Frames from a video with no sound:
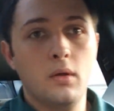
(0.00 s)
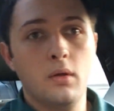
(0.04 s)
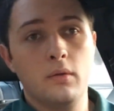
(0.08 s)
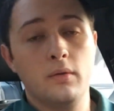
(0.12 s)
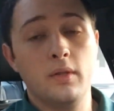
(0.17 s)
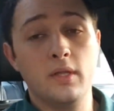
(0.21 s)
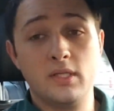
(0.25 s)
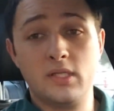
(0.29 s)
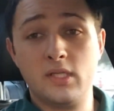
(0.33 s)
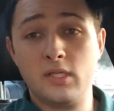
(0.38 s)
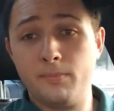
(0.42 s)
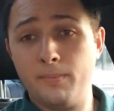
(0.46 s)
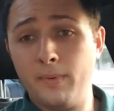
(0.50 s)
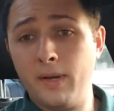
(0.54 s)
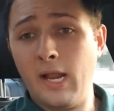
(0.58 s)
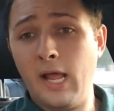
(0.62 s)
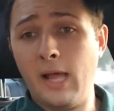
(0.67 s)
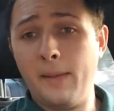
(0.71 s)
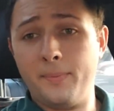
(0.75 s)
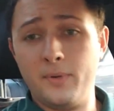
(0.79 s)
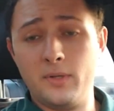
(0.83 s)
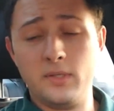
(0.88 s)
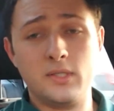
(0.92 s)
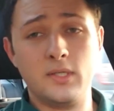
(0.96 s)
This has been
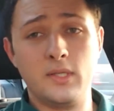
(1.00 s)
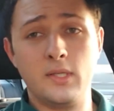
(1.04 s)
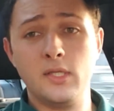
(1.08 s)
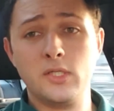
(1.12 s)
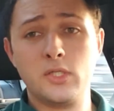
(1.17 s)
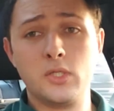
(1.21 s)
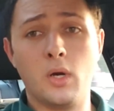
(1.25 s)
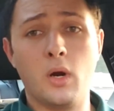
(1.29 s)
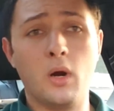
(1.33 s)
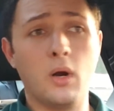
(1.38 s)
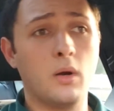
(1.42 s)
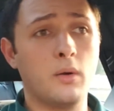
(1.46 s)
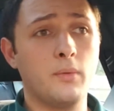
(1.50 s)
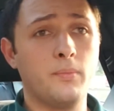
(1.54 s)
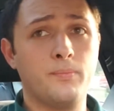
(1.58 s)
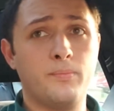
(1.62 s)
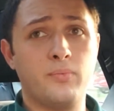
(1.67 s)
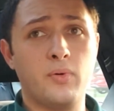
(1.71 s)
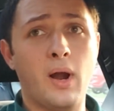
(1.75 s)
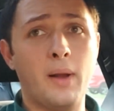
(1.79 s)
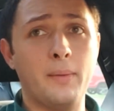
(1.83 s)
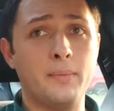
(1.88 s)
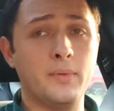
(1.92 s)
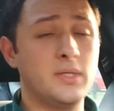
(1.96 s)
happening to this car
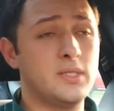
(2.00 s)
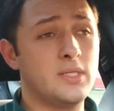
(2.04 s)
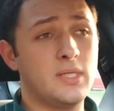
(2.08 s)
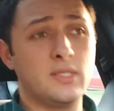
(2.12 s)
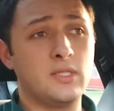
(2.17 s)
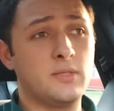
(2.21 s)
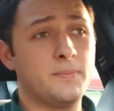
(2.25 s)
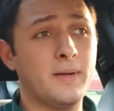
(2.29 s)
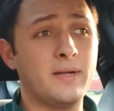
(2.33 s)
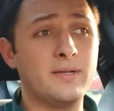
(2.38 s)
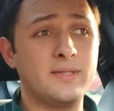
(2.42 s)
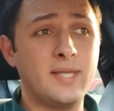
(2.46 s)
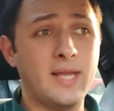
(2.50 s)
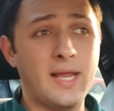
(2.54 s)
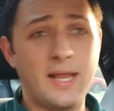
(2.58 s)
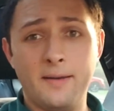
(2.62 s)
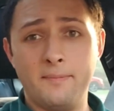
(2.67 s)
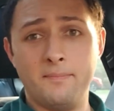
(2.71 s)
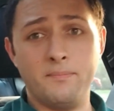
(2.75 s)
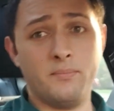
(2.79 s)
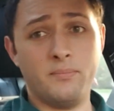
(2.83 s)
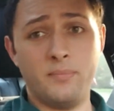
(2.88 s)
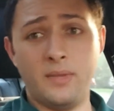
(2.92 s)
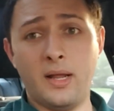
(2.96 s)
probably since about
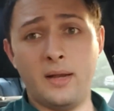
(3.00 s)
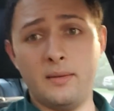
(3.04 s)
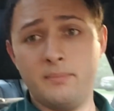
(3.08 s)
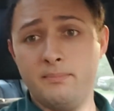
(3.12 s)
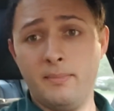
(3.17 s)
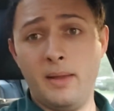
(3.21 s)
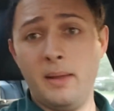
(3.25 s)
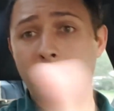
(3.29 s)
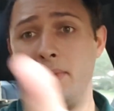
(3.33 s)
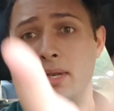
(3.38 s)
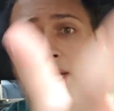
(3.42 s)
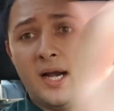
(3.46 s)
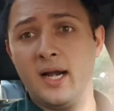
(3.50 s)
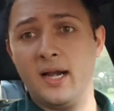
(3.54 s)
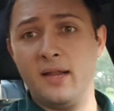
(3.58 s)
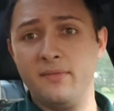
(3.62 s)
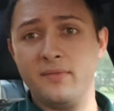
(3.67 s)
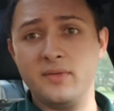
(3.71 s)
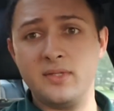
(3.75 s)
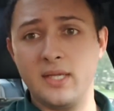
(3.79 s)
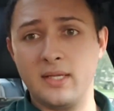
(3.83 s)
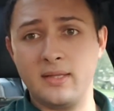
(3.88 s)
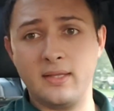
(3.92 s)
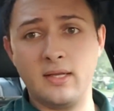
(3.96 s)
maybe not
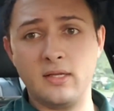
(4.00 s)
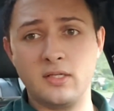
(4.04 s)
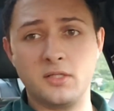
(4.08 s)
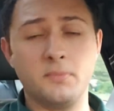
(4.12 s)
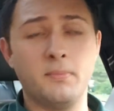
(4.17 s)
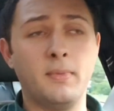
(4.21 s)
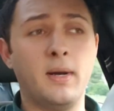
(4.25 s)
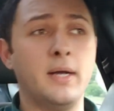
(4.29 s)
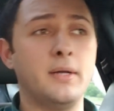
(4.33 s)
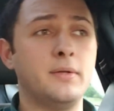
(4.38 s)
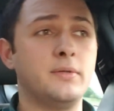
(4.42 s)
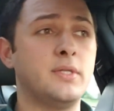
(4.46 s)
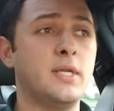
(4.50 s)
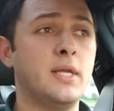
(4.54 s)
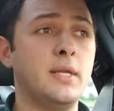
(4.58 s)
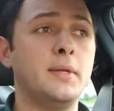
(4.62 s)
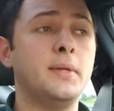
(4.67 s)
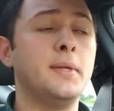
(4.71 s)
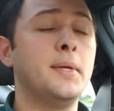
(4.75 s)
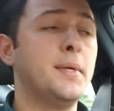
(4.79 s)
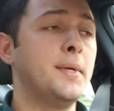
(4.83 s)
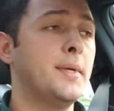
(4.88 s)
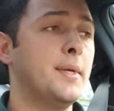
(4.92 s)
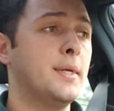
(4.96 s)
even 10,000 miles in.
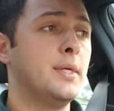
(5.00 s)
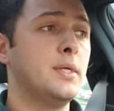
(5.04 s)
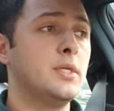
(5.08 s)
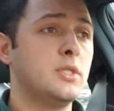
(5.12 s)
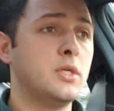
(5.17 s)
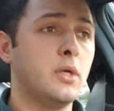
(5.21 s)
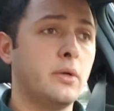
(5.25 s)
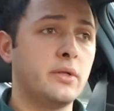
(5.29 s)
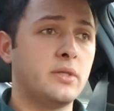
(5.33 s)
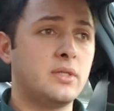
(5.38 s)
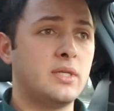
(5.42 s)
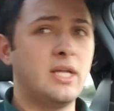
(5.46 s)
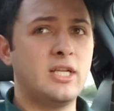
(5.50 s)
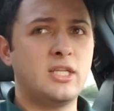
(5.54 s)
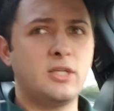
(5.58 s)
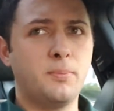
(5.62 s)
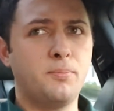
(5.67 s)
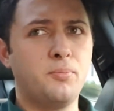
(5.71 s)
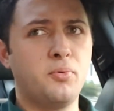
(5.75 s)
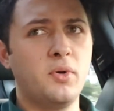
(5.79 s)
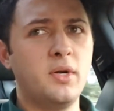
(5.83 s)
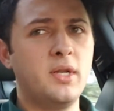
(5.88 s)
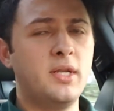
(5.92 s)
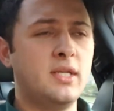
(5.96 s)
So it's a
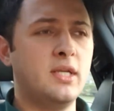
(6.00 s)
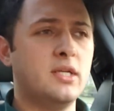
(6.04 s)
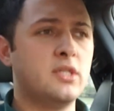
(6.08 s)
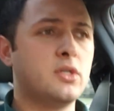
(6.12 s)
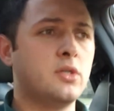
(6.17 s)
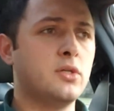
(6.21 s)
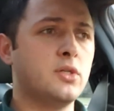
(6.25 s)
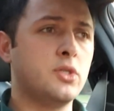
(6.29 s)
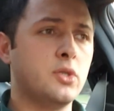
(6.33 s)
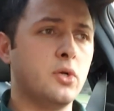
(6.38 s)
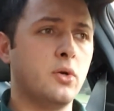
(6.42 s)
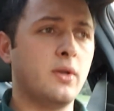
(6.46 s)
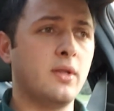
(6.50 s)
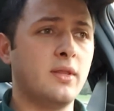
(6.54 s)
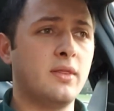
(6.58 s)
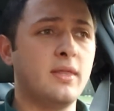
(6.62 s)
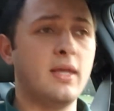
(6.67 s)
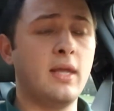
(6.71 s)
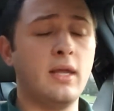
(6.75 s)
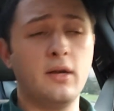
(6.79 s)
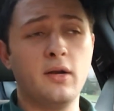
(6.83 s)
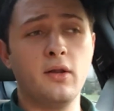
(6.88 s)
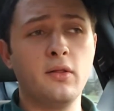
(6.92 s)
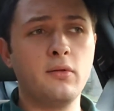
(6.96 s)
pretty disconcerting
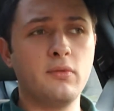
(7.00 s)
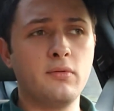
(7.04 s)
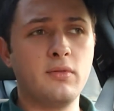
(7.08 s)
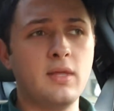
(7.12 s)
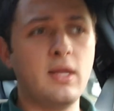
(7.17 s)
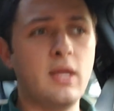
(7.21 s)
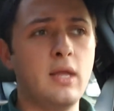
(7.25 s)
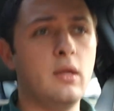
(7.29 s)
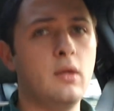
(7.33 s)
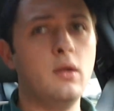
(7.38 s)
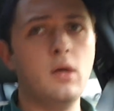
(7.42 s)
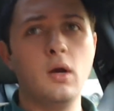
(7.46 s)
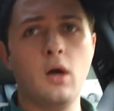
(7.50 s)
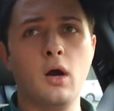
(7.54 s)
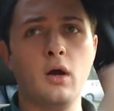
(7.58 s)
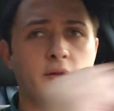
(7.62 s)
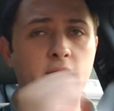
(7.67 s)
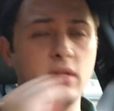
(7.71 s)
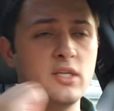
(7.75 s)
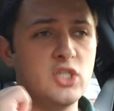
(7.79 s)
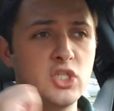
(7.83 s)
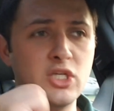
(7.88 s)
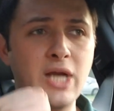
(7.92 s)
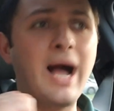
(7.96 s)
thing. Another thing are
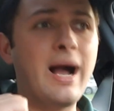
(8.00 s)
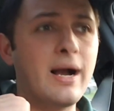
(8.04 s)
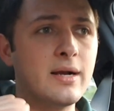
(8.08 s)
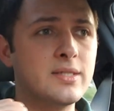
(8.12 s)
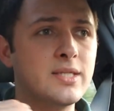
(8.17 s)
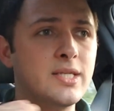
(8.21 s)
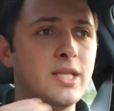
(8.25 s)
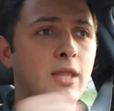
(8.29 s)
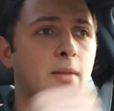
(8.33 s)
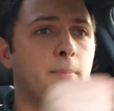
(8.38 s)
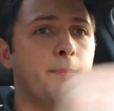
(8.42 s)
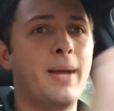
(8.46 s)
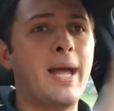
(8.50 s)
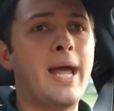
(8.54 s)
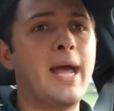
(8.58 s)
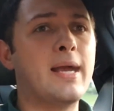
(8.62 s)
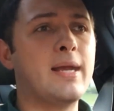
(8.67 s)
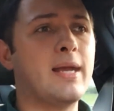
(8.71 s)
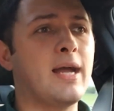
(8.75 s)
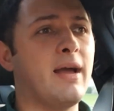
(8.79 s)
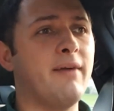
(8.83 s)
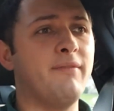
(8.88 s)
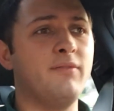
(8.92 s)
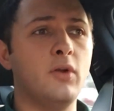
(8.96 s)
the shocks in the
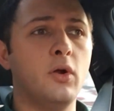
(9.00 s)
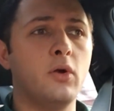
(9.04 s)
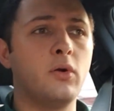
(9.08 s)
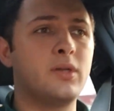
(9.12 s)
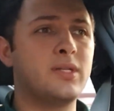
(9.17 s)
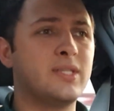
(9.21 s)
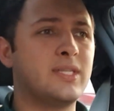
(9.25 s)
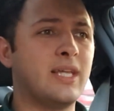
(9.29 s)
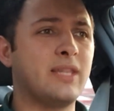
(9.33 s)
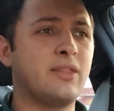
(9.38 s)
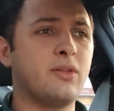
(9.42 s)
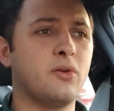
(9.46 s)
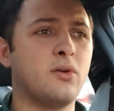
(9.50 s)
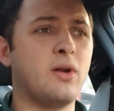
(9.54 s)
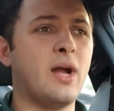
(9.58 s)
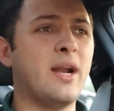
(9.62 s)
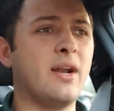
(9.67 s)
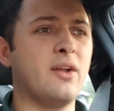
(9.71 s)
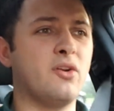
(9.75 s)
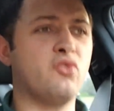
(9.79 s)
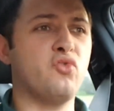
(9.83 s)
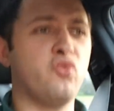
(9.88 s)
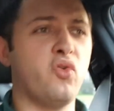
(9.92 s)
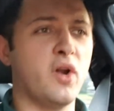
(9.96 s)
back. I've noticed that they're
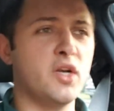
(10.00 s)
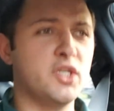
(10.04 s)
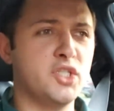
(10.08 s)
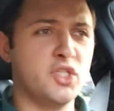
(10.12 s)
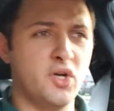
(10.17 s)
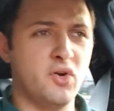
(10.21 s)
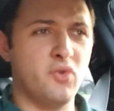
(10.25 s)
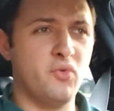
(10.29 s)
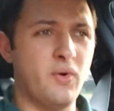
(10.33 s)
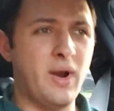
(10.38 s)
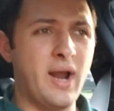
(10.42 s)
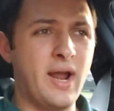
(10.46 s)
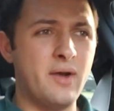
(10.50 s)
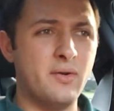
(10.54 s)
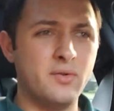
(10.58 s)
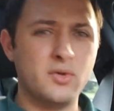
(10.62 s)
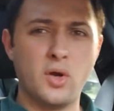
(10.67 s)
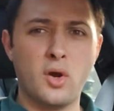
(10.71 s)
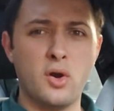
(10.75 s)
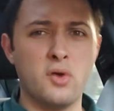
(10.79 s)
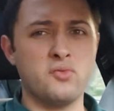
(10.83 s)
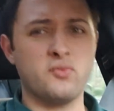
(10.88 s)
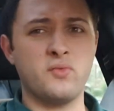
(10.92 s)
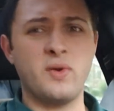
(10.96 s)
kind of crunching around
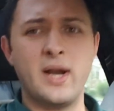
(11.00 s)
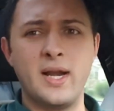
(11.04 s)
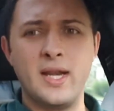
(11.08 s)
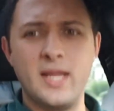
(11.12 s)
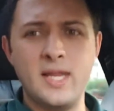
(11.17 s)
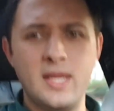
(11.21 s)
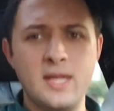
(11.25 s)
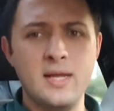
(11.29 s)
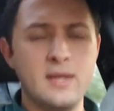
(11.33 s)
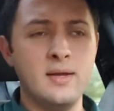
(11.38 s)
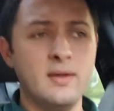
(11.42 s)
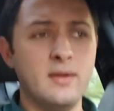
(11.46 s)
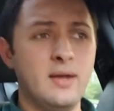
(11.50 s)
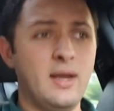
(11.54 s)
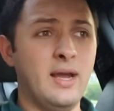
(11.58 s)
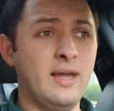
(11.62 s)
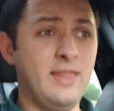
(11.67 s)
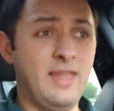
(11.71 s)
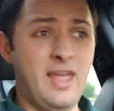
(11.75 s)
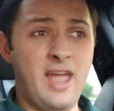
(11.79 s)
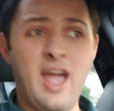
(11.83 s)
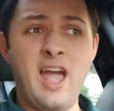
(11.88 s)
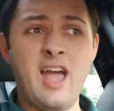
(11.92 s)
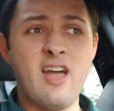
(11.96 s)
already,
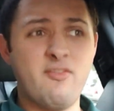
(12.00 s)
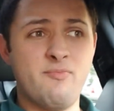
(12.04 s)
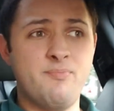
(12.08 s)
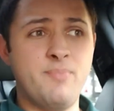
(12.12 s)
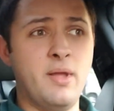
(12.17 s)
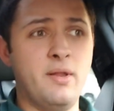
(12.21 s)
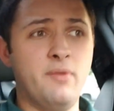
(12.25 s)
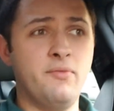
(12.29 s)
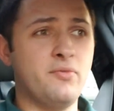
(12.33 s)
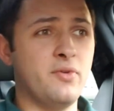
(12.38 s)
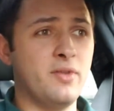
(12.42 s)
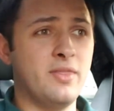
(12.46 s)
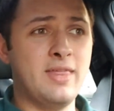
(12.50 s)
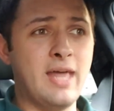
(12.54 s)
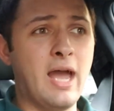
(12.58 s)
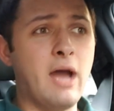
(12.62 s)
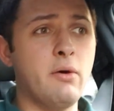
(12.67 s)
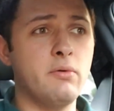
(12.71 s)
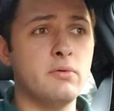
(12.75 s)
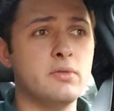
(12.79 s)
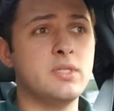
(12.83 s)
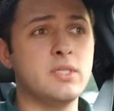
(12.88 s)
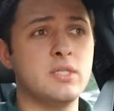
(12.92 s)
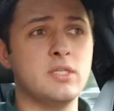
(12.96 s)
and they have been for
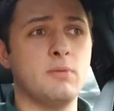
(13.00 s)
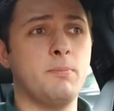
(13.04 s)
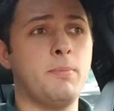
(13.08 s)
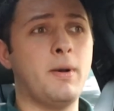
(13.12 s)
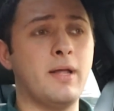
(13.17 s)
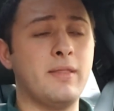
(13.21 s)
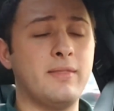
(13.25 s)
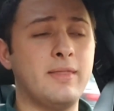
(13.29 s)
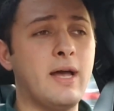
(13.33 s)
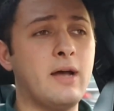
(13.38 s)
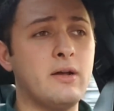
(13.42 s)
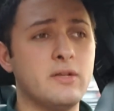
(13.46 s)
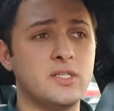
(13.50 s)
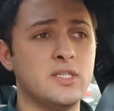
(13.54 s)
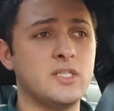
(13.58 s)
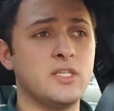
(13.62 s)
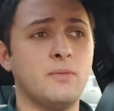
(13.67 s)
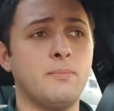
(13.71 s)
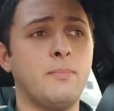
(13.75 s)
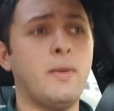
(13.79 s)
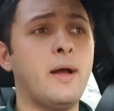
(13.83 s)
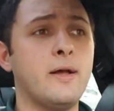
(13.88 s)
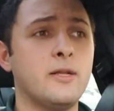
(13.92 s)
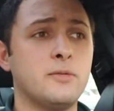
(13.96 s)
thousands upon thousands
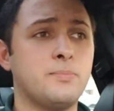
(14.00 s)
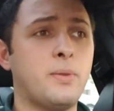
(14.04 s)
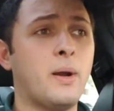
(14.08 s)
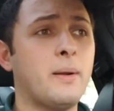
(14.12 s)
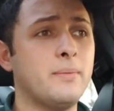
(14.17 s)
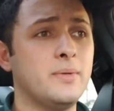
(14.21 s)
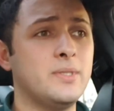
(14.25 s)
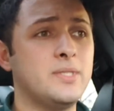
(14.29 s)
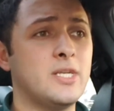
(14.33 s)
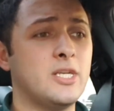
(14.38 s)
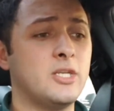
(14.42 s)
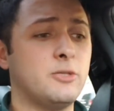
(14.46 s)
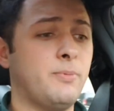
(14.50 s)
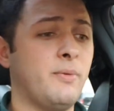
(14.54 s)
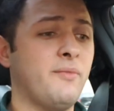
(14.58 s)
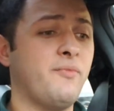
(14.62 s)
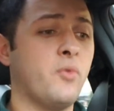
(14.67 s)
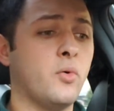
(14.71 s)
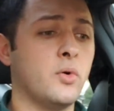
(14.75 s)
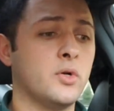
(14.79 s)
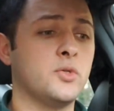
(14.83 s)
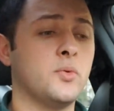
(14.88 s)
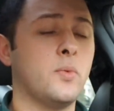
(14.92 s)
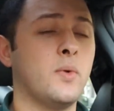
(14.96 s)
of miles, probably since
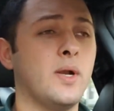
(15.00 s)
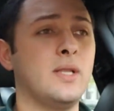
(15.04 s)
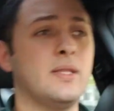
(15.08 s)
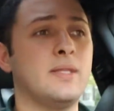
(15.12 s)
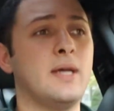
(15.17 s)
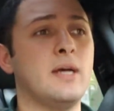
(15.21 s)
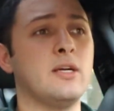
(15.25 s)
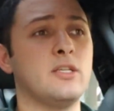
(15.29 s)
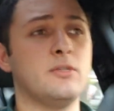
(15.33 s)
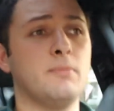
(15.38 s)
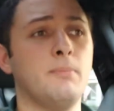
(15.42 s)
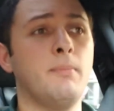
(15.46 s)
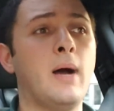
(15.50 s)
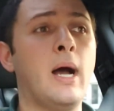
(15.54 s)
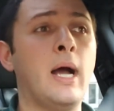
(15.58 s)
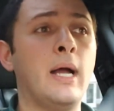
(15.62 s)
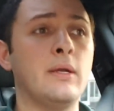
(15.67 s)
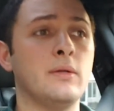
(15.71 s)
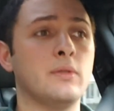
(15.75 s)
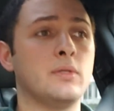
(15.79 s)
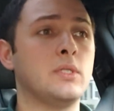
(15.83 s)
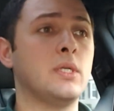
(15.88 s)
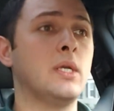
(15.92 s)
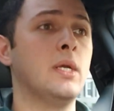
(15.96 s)
before 20,000
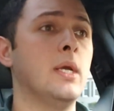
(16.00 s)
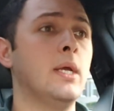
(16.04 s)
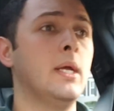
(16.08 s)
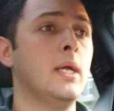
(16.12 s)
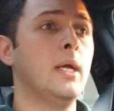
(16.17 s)
miles.